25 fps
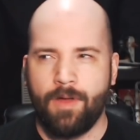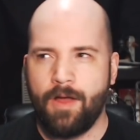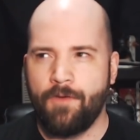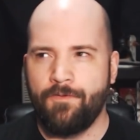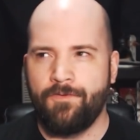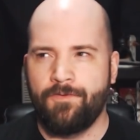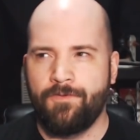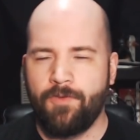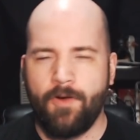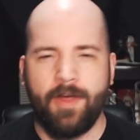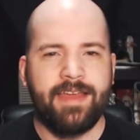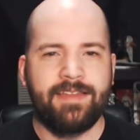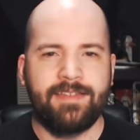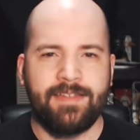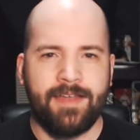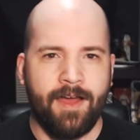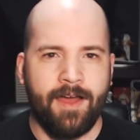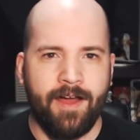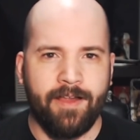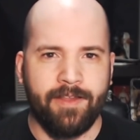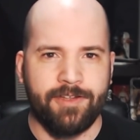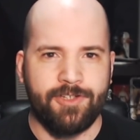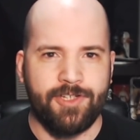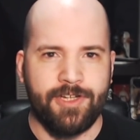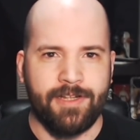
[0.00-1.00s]

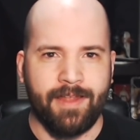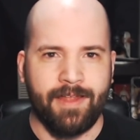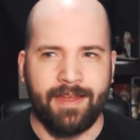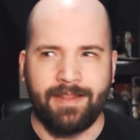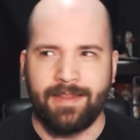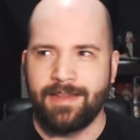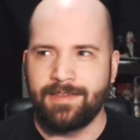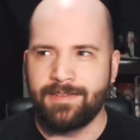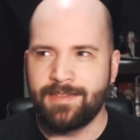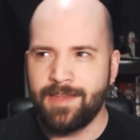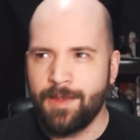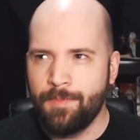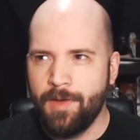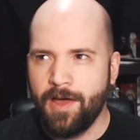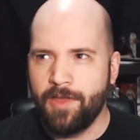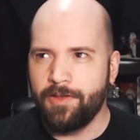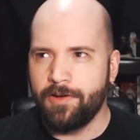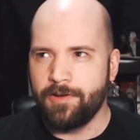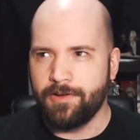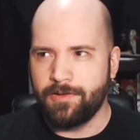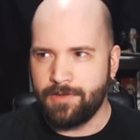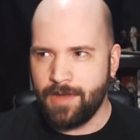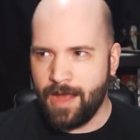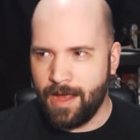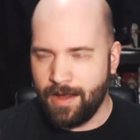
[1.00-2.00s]
phraseology like that, some
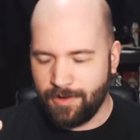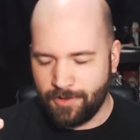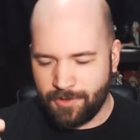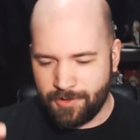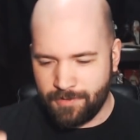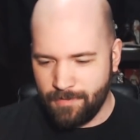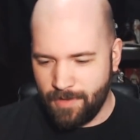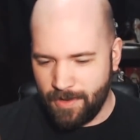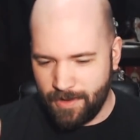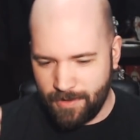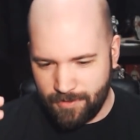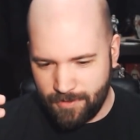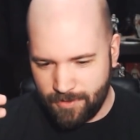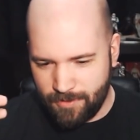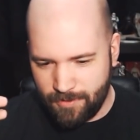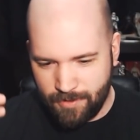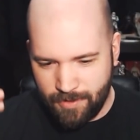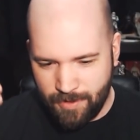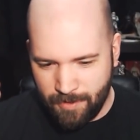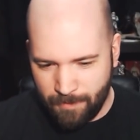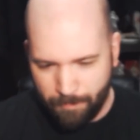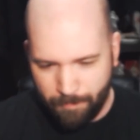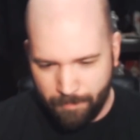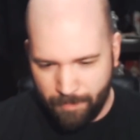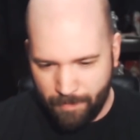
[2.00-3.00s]
other
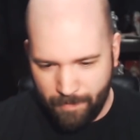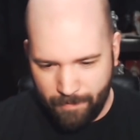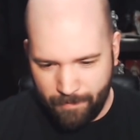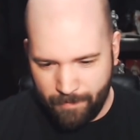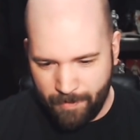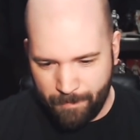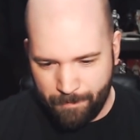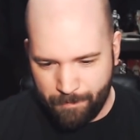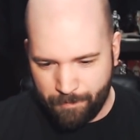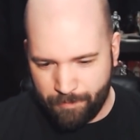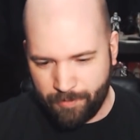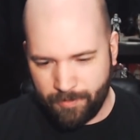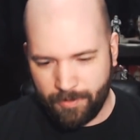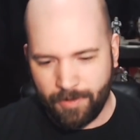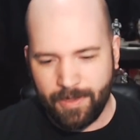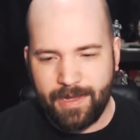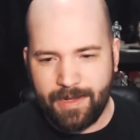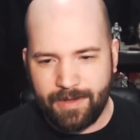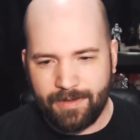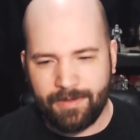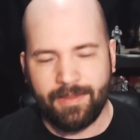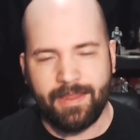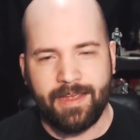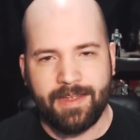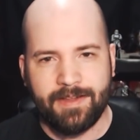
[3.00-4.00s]

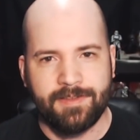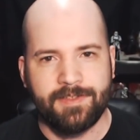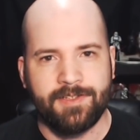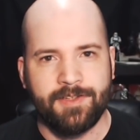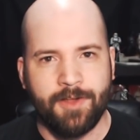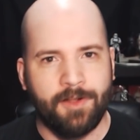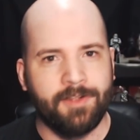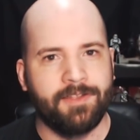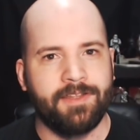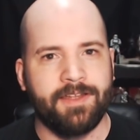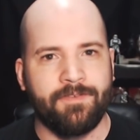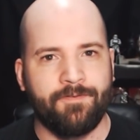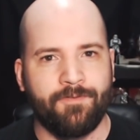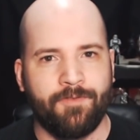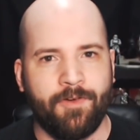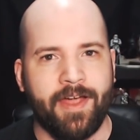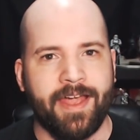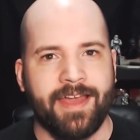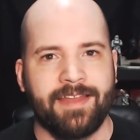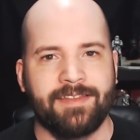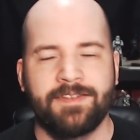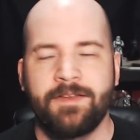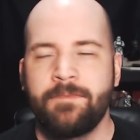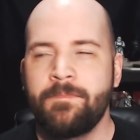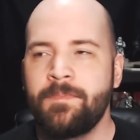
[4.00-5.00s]
completely insulting
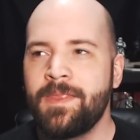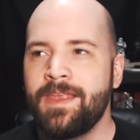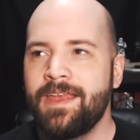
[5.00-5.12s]
phrase.